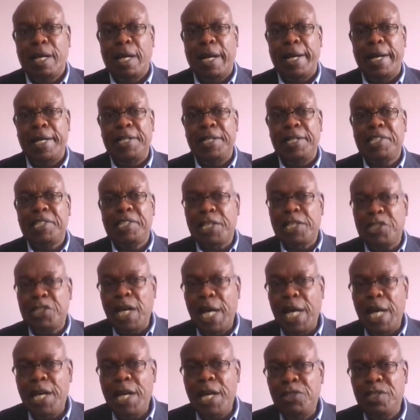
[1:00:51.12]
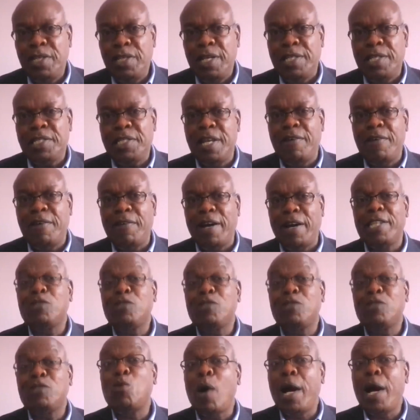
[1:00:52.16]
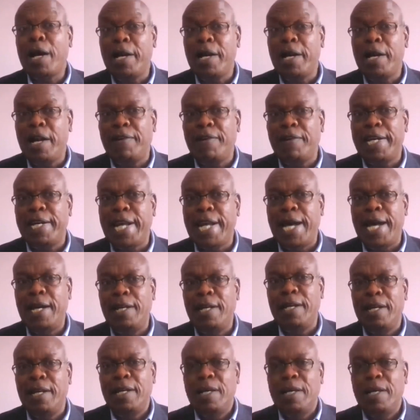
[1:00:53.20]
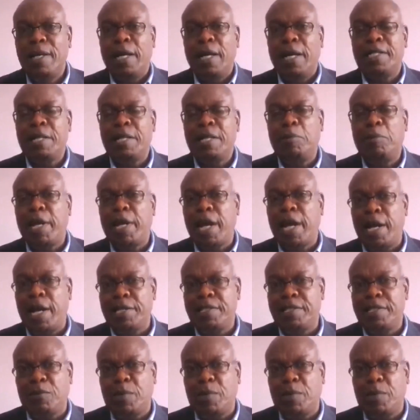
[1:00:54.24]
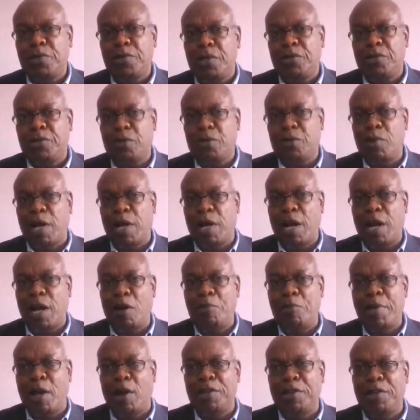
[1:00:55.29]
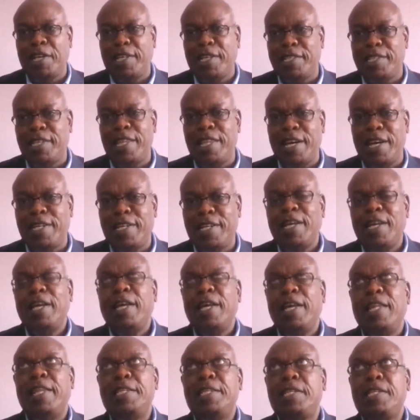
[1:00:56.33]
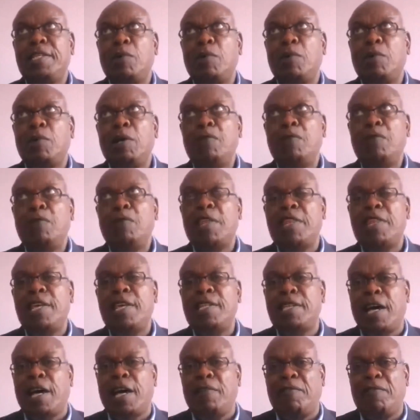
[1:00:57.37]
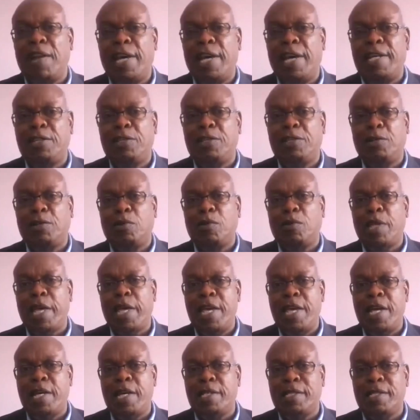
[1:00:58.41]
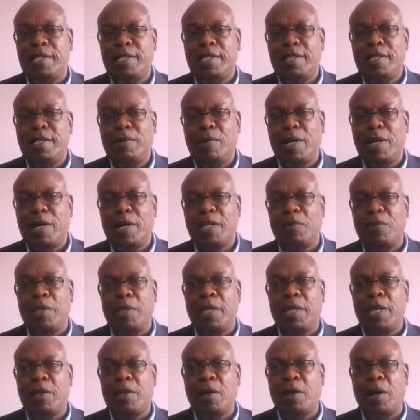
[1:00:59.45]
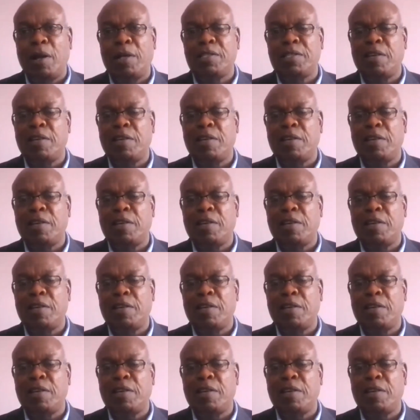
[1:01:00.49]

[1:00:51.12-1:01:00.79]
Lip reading: It's a challenge. It's work never done. And somebody asked that question. So if you allow me, I'll just say that this is one of the things I have learned through the years working with Kenya Wildlife